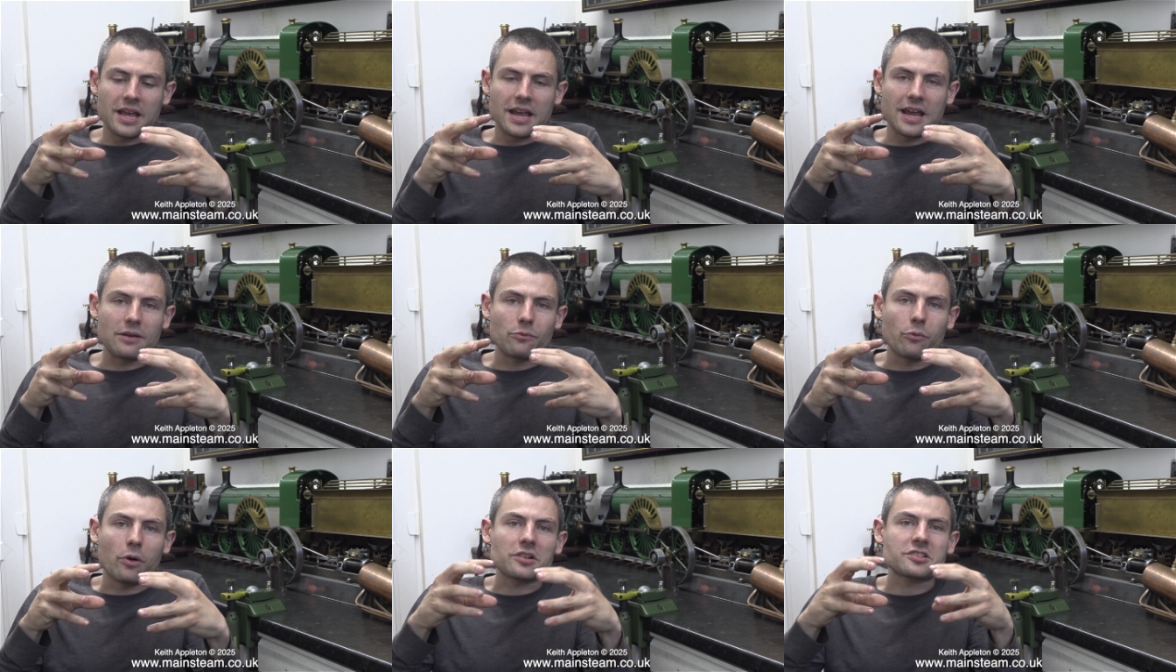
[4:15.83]

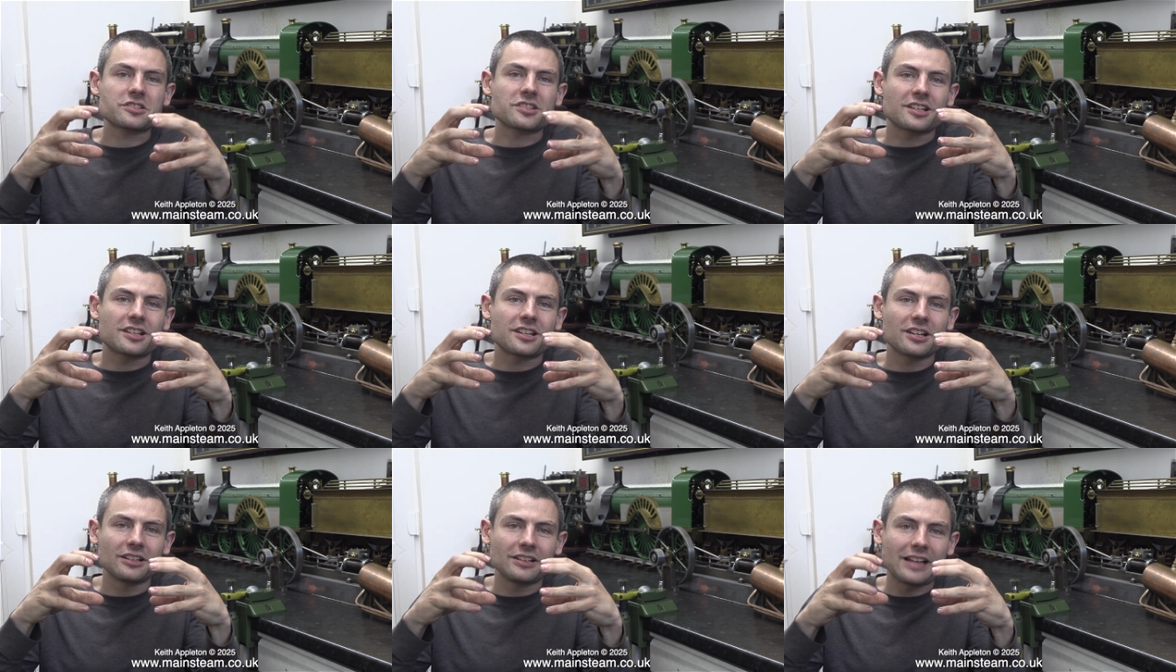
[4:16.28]
it wants
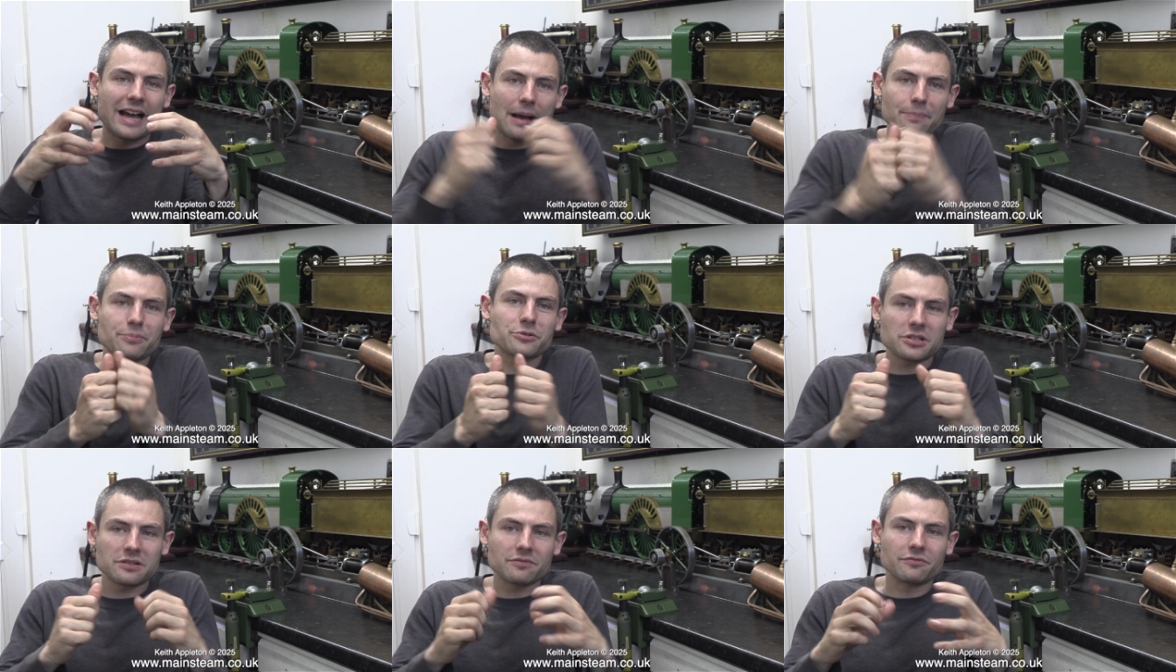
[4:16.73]
to
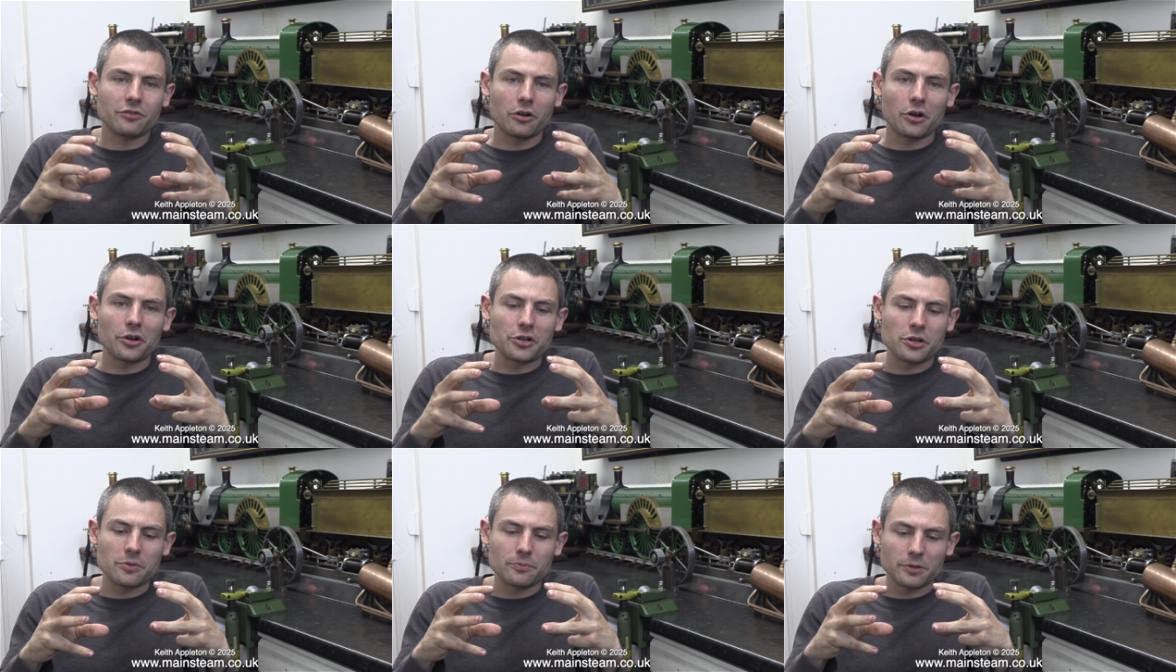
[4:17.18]
collapse in
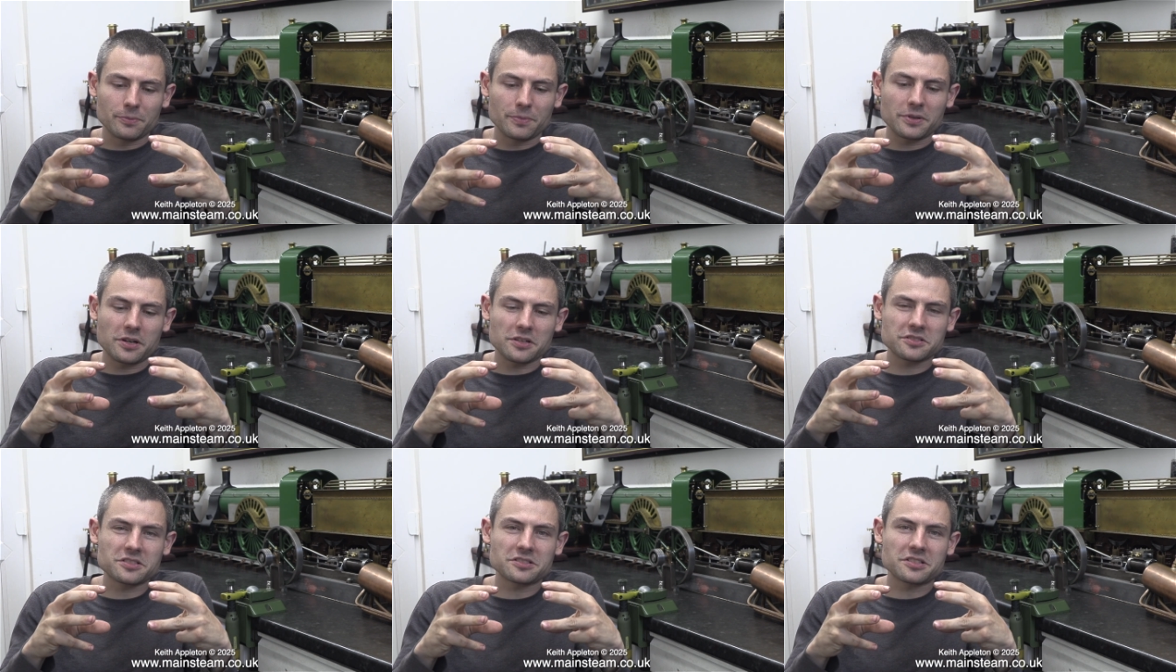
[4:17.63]
volume, but
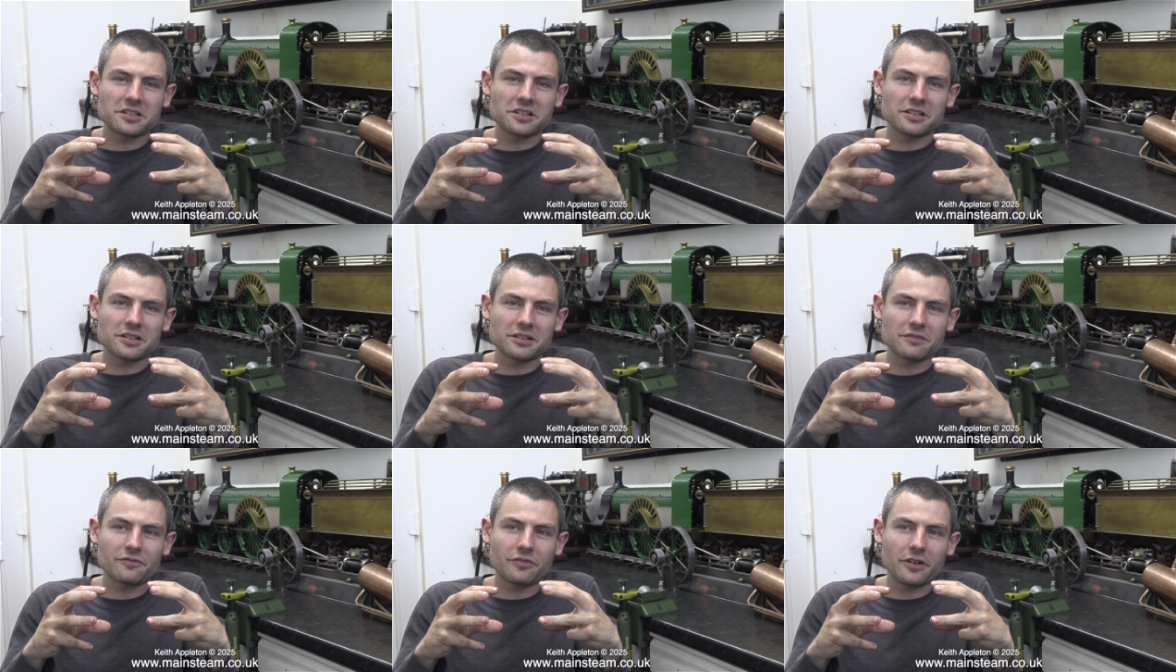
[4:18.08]
because it's in
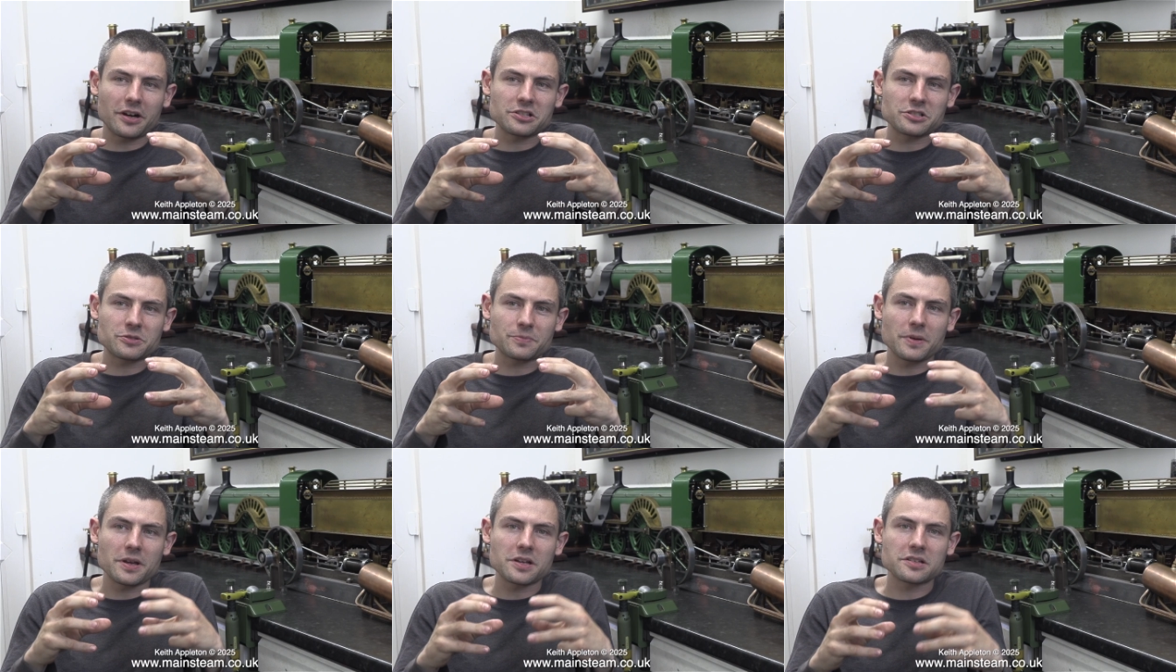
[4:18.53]
a confined
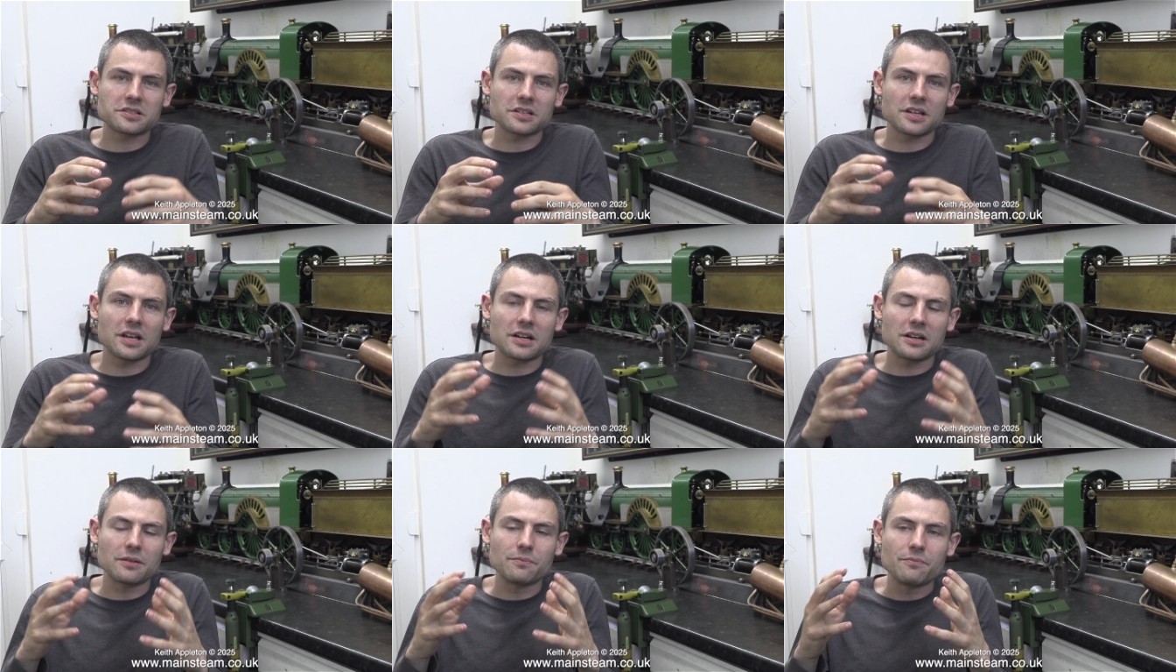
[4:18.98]

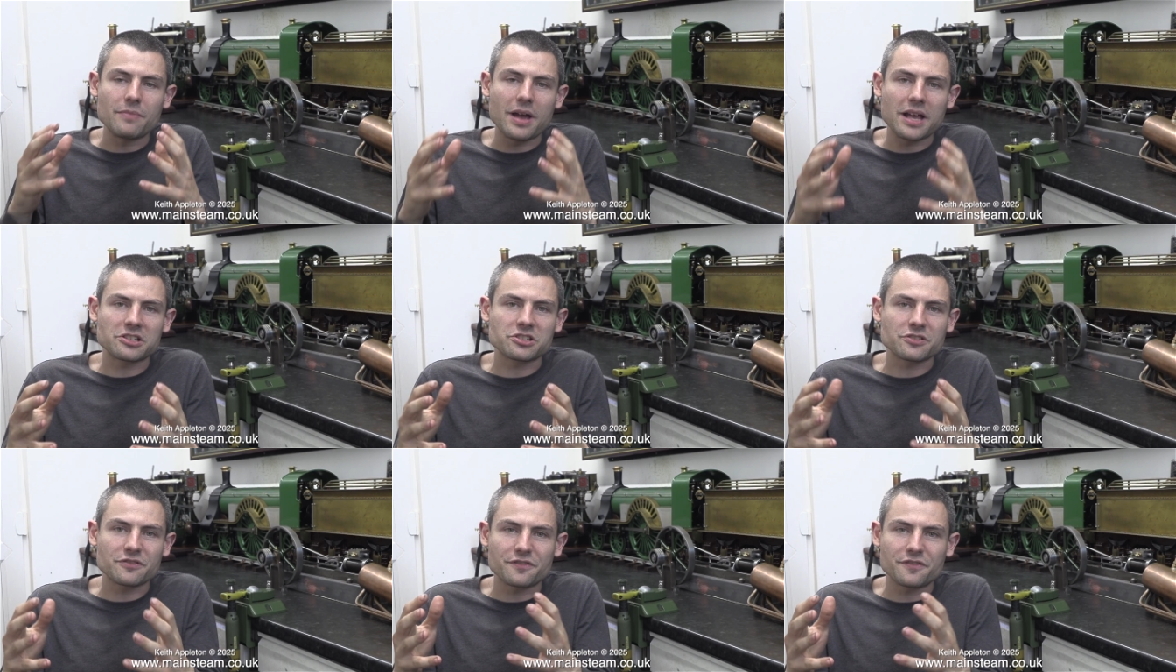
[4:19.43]
space, an
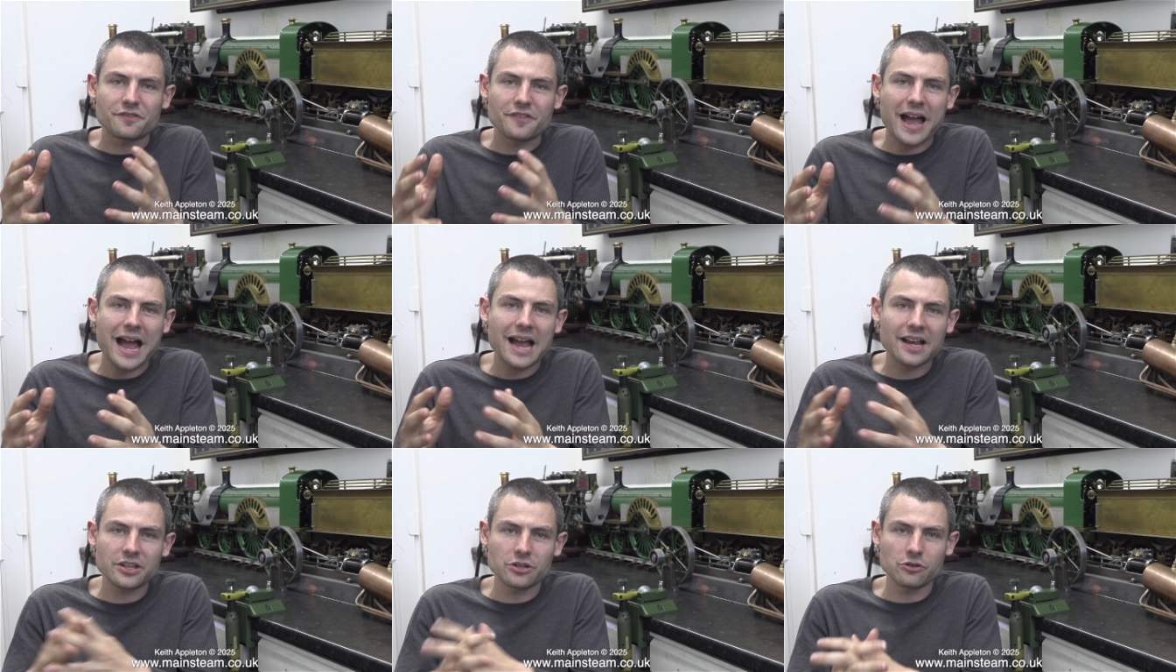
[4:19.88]
immense
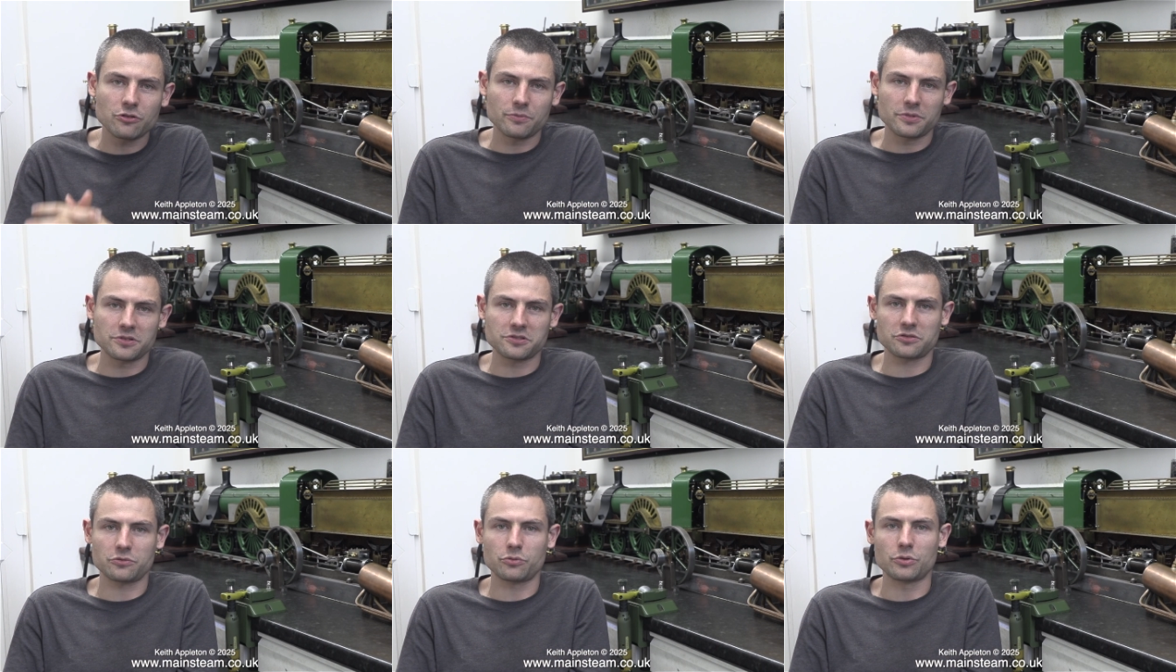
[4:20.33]
vacuum
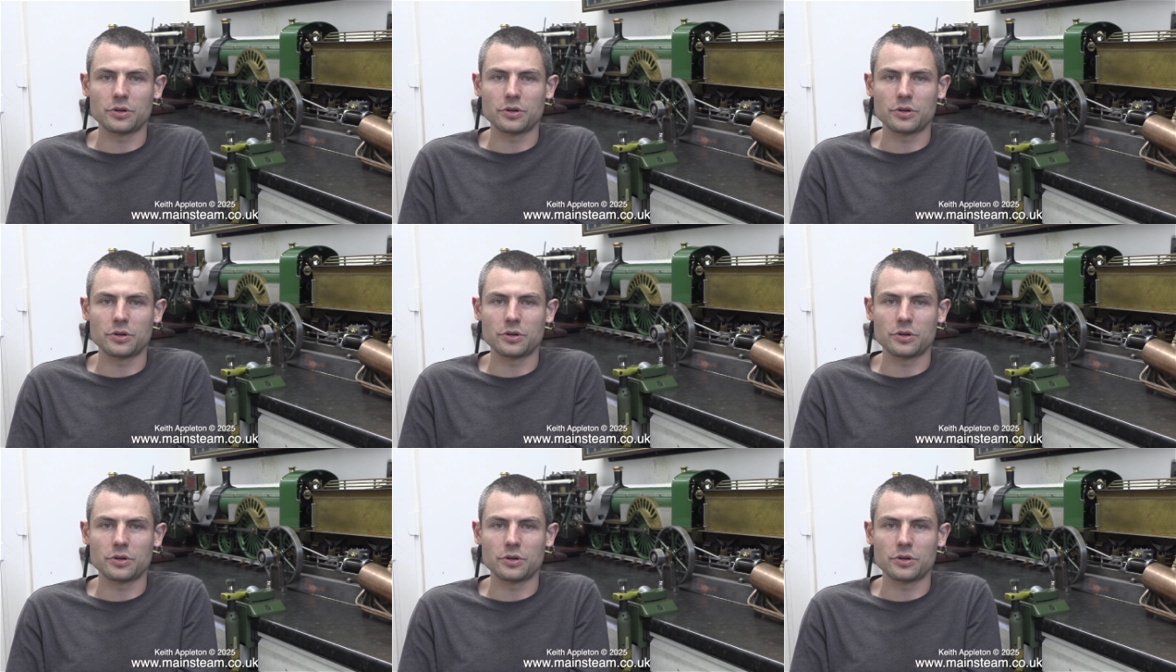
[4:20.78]
is